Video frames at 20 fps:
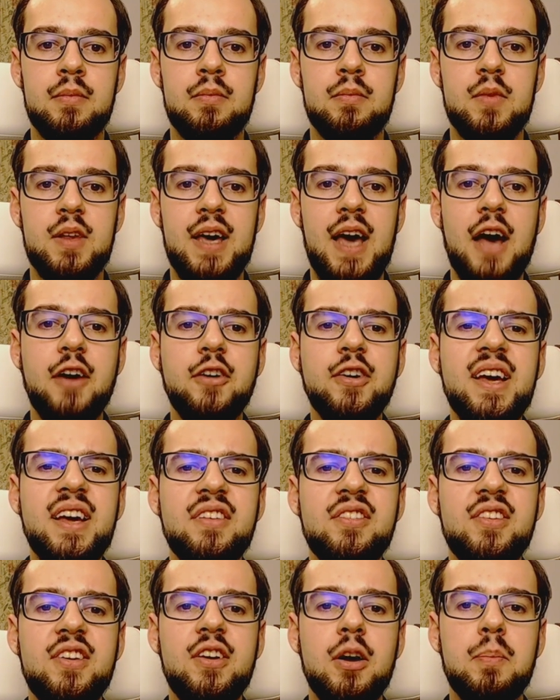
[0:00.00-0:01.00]
Kaguya is
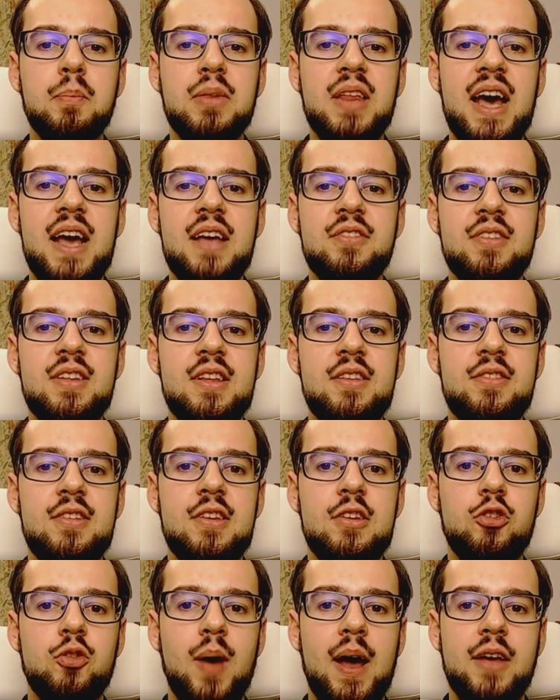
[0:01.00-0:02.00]
here placed in a
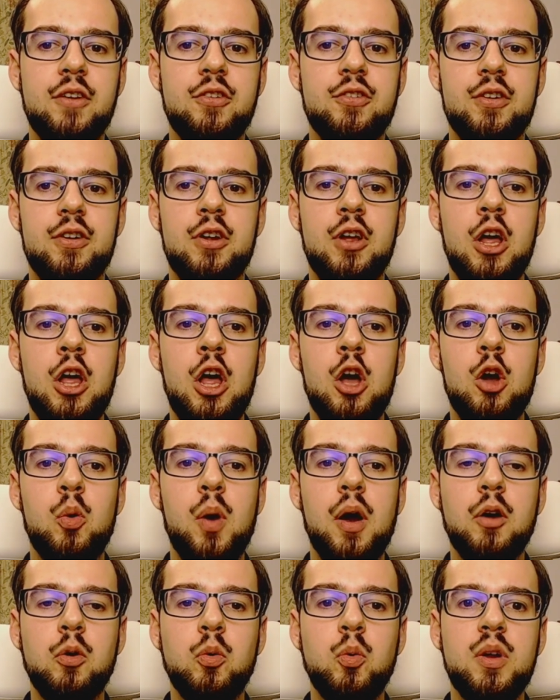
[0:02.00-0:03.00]
situation
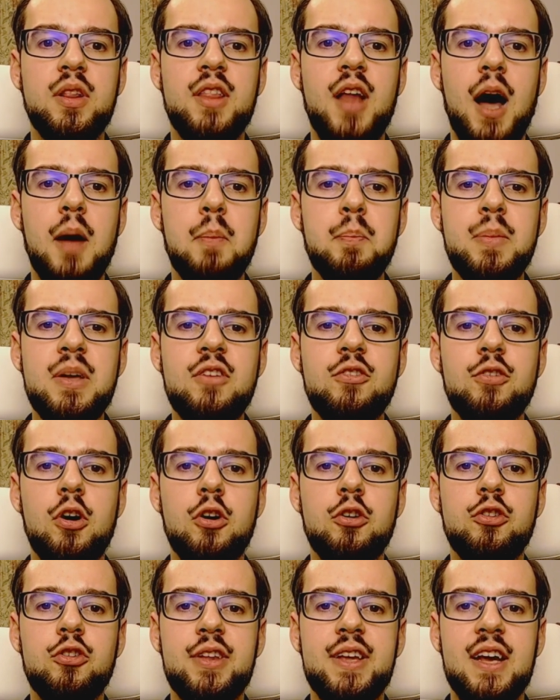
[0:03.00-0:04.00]
where it would not be
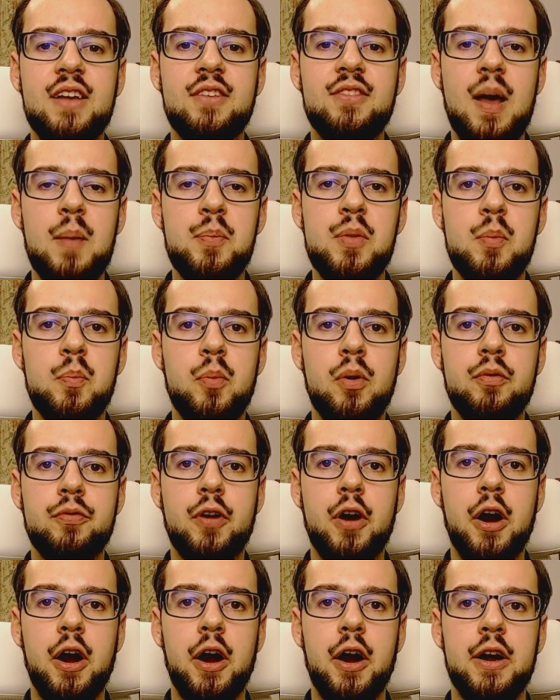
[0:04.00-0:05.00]
socially acceptable for
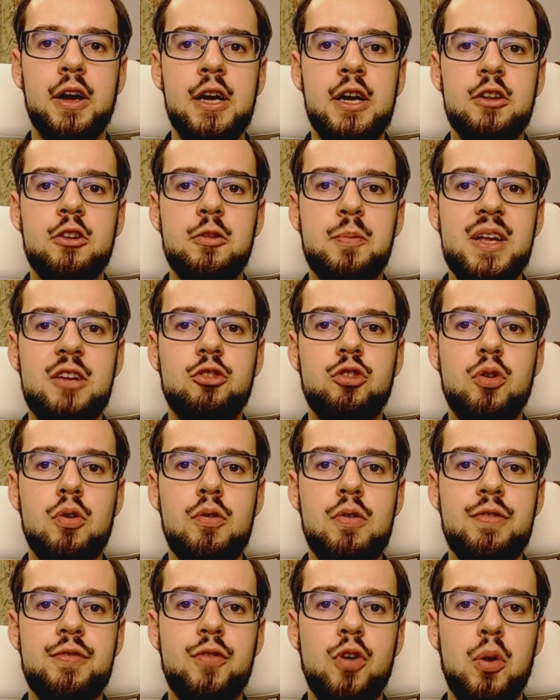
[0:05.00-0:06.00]
her to be
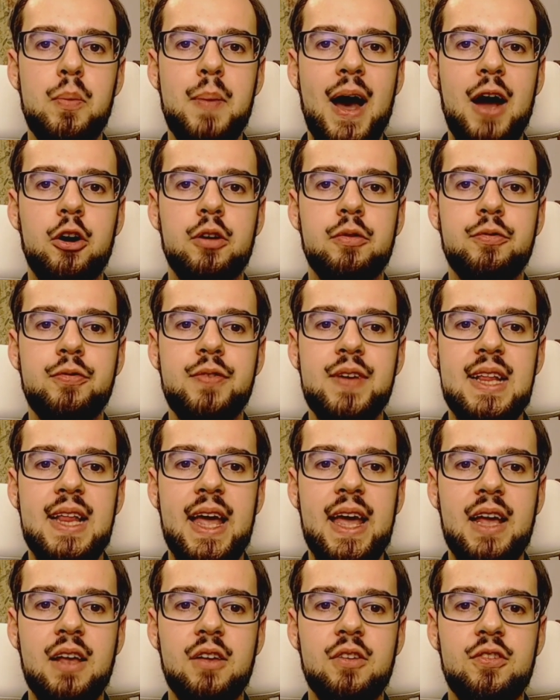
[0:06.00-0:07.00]
truthful about her
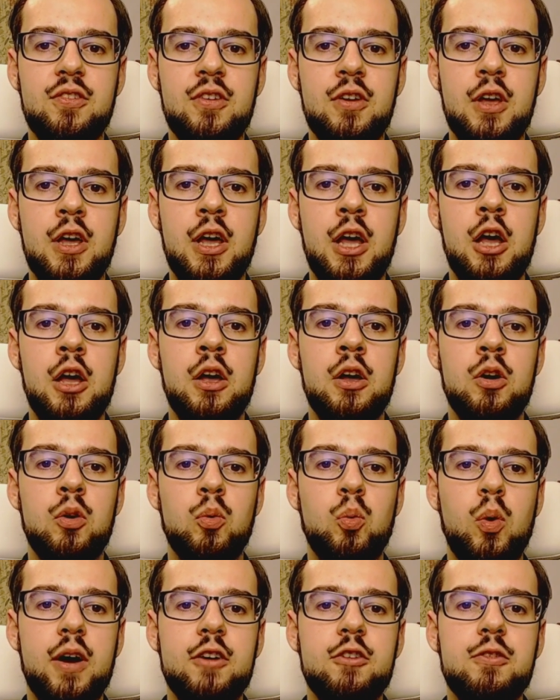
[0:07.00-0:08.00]
feelings,
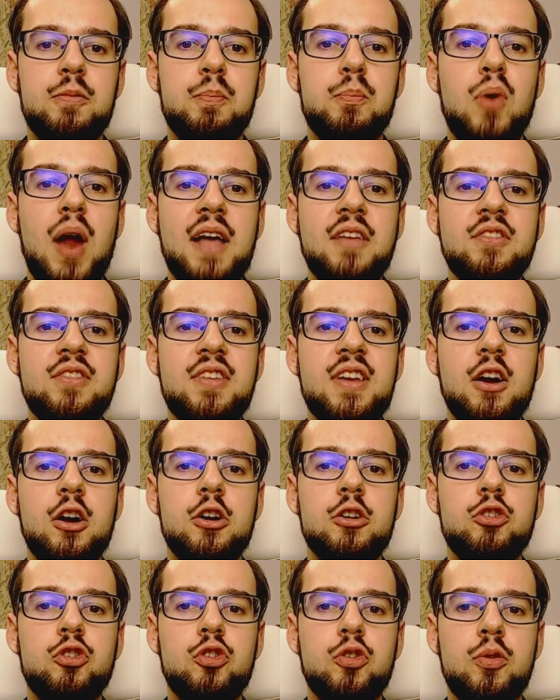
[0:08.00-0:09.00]
where expressing her
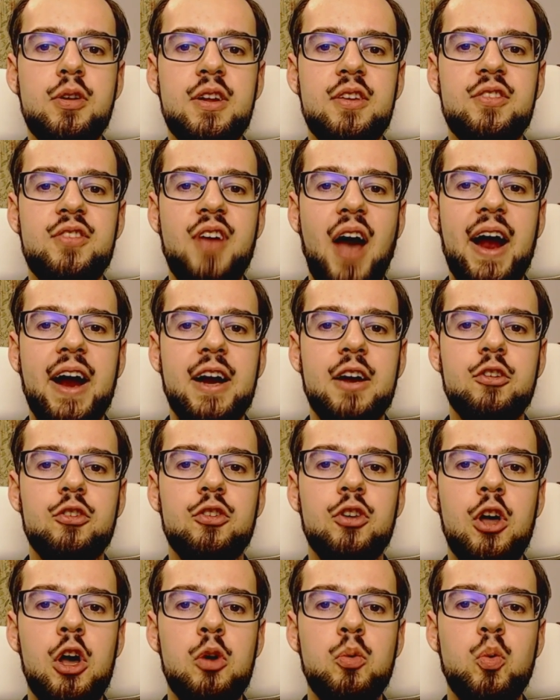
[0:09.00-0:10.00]
true
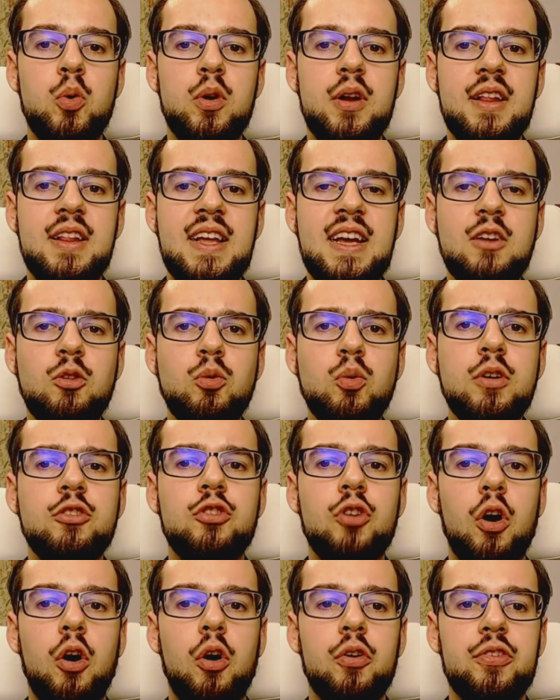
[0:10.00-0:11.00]
desires would indeed
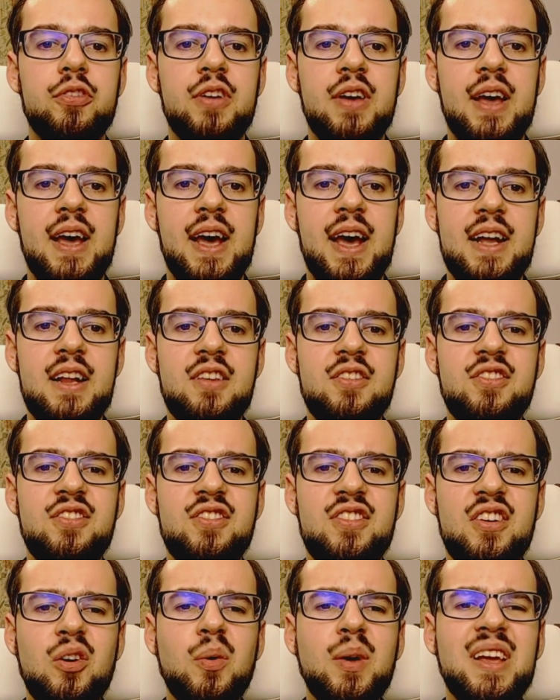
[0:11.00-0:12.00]
result in
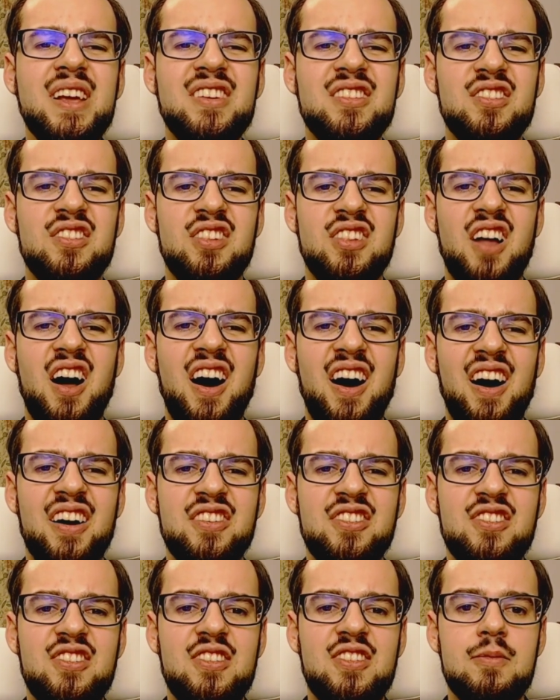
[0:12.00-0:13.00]
serious
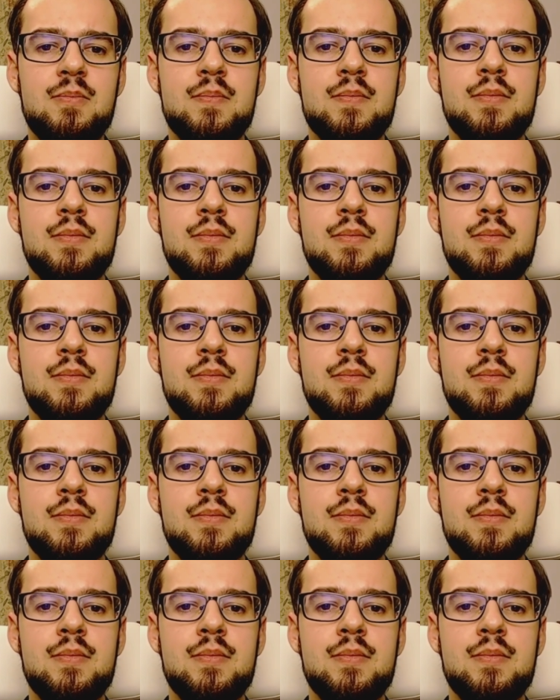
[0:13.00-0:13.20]
loss.